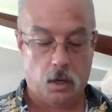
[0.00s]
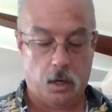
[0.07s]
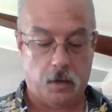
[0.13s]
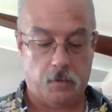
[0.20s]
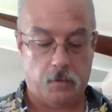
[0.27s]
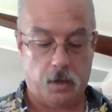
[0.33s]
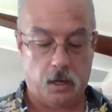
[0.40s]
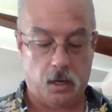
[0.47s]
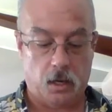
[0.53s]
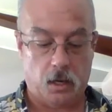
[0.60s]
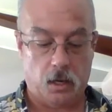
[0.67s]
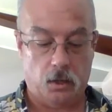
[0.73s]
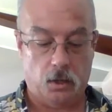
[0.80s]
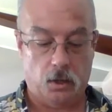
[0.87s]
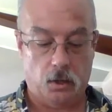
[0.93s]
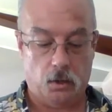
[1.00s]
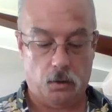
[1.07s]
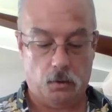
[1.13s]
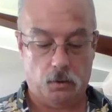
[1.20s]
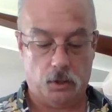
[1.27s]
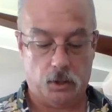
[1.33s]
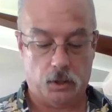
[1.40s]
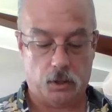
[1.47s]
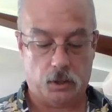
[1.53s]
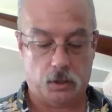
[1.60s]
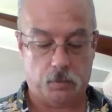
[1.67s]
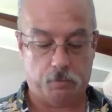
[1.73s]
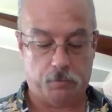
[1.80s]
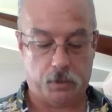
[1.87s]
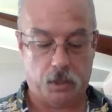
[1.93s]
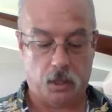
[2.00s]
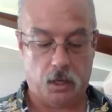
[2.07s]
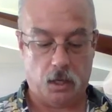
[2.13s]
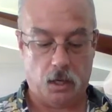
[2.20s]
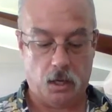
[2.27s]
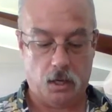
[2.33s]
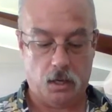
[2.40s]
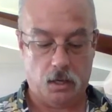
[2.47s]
And then you just simply,